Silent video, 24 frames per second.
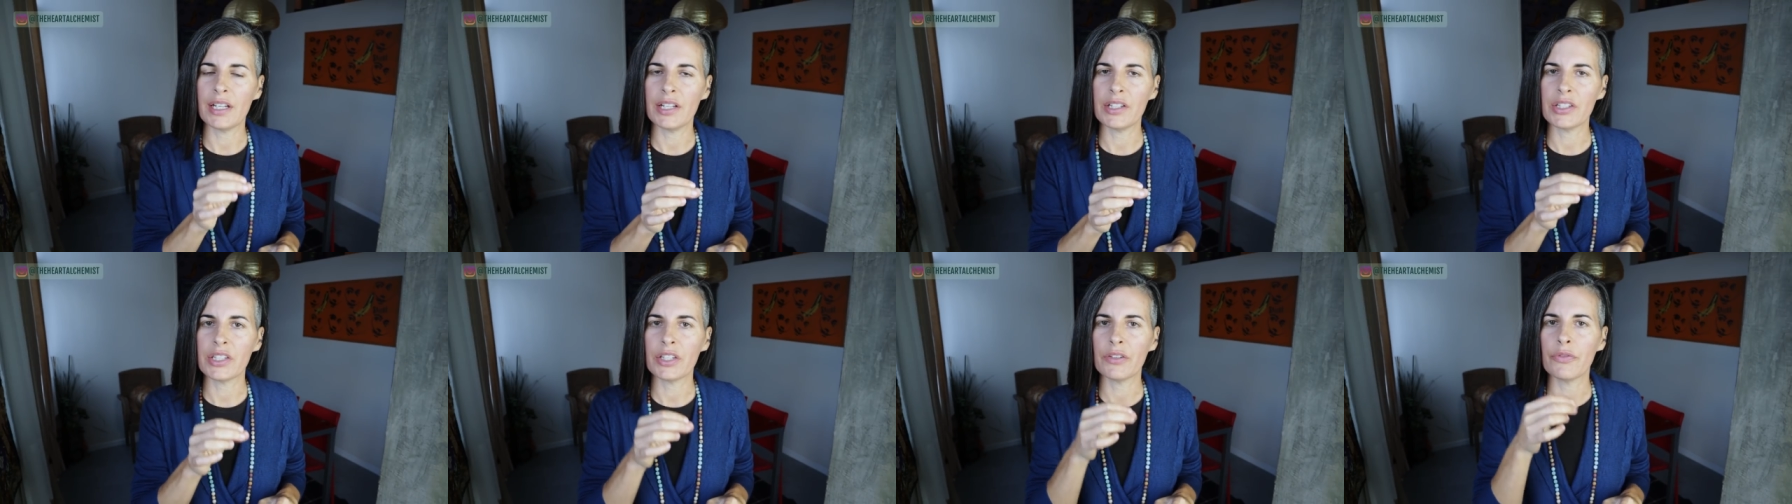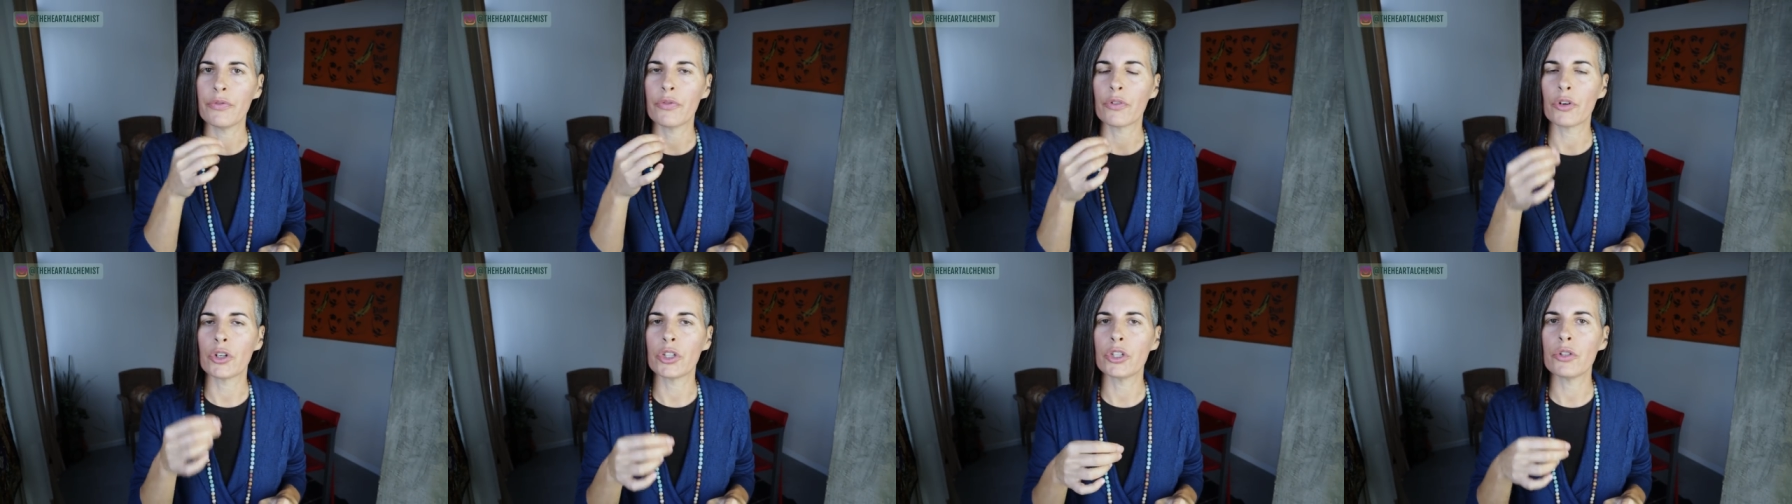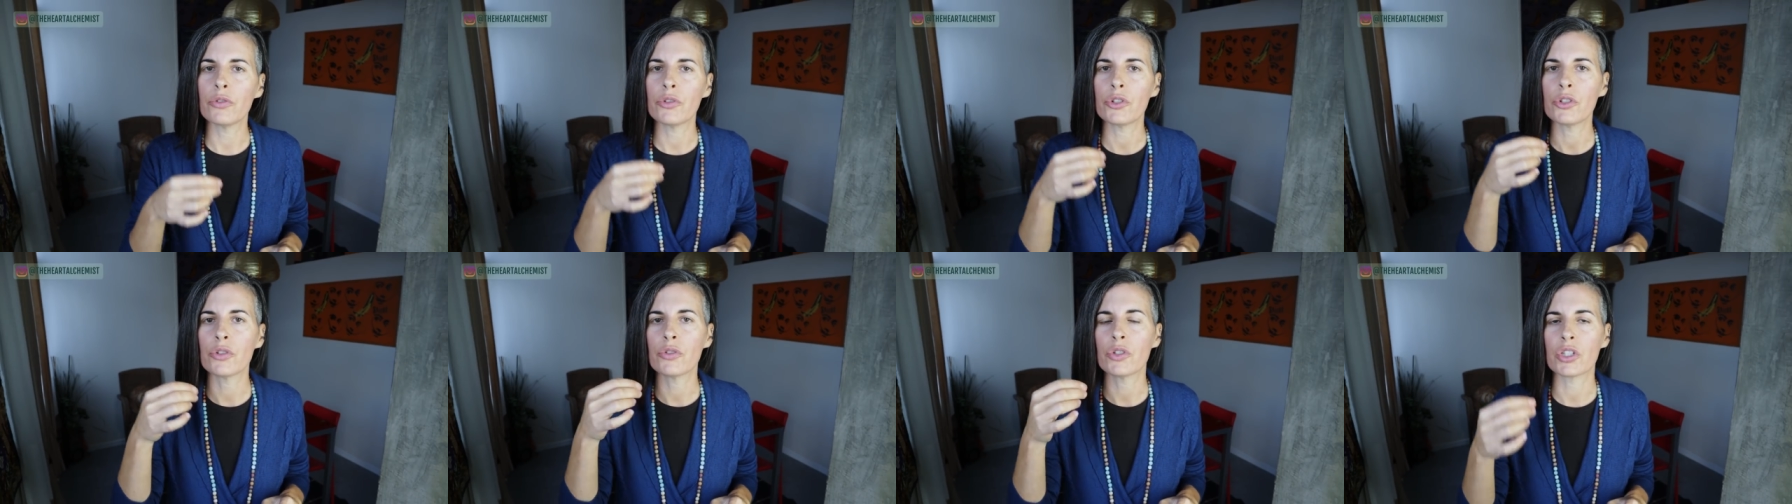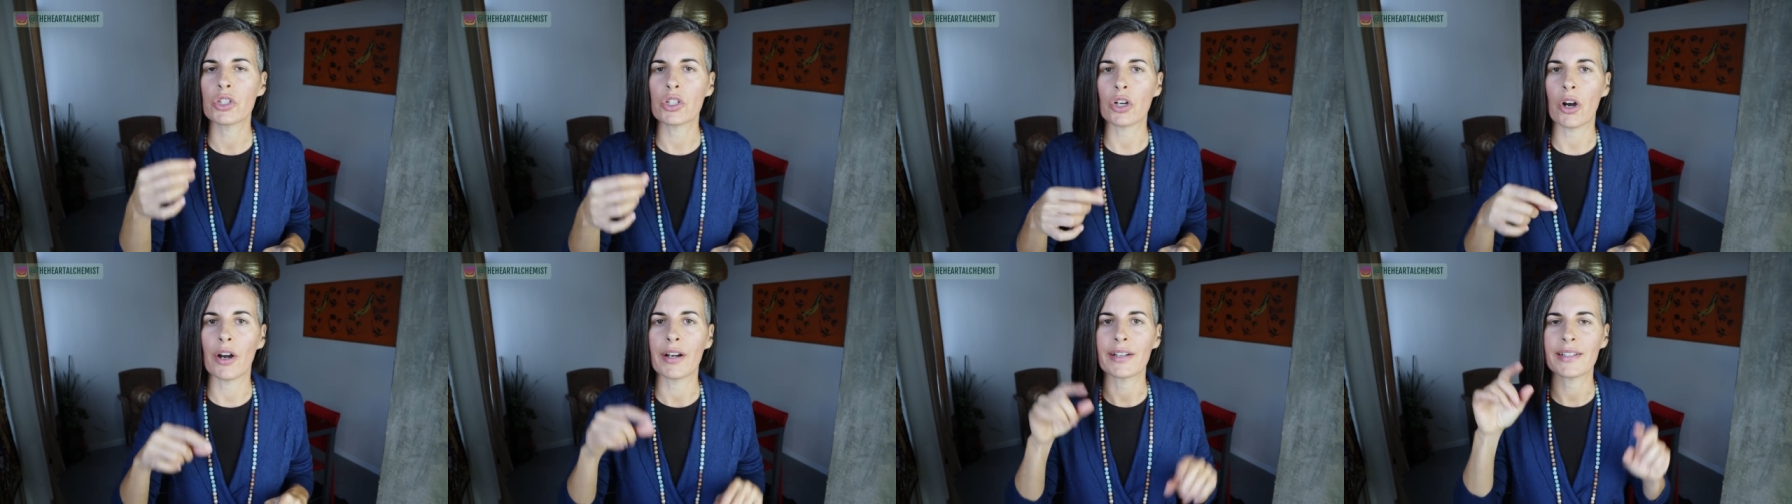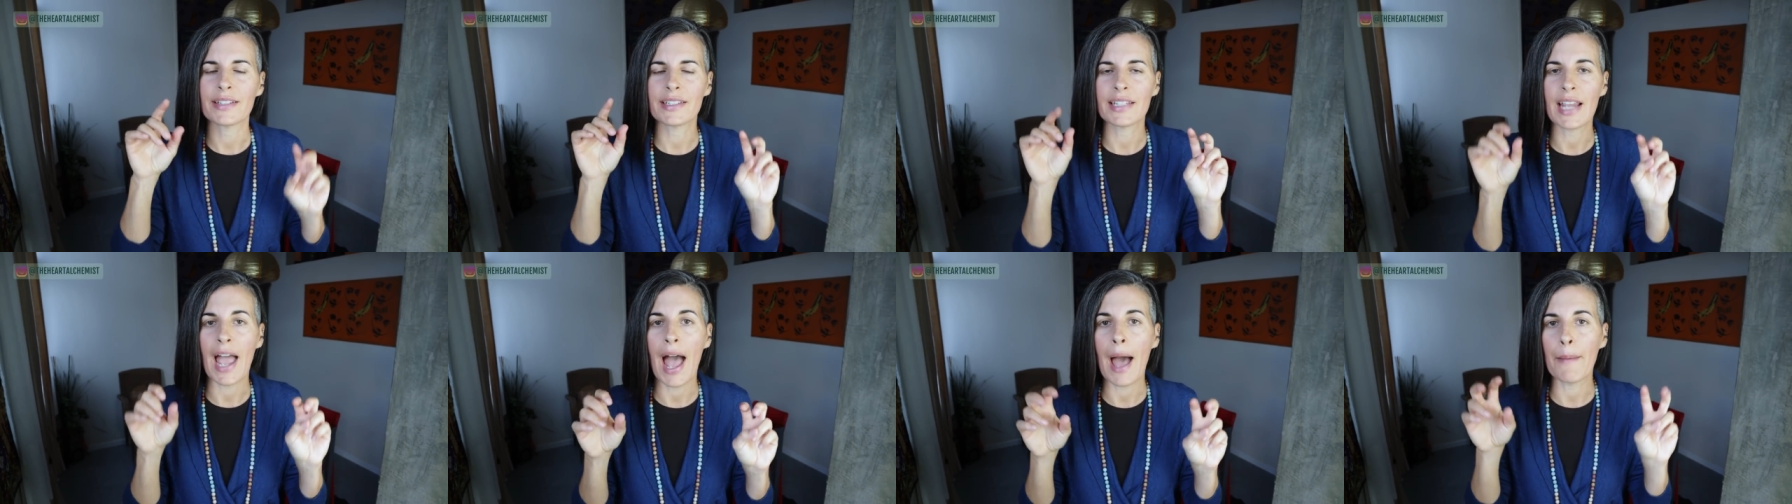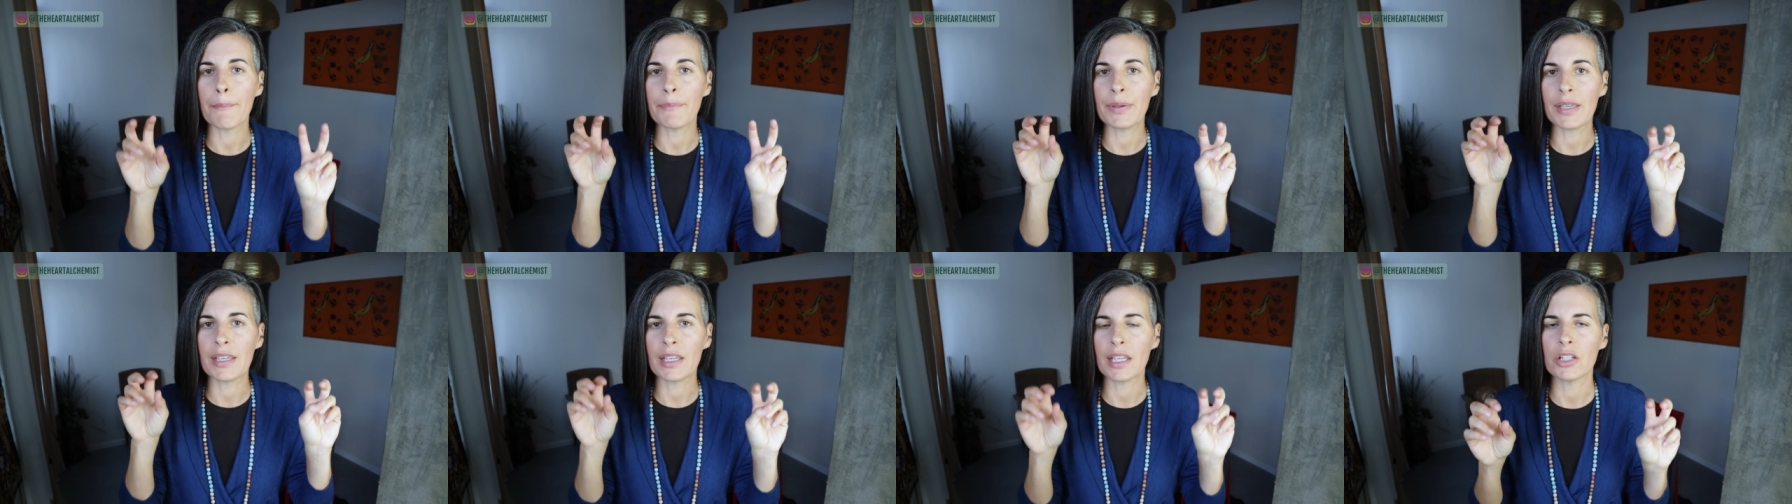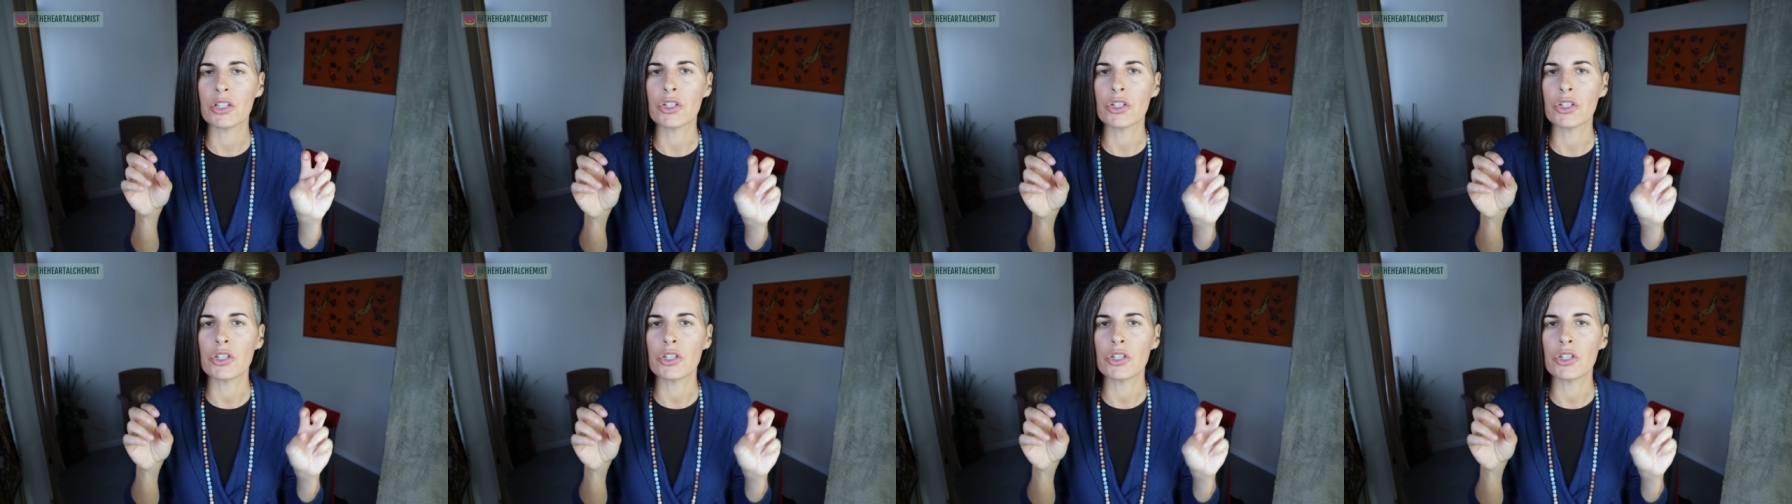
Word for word: easy for you to start tapping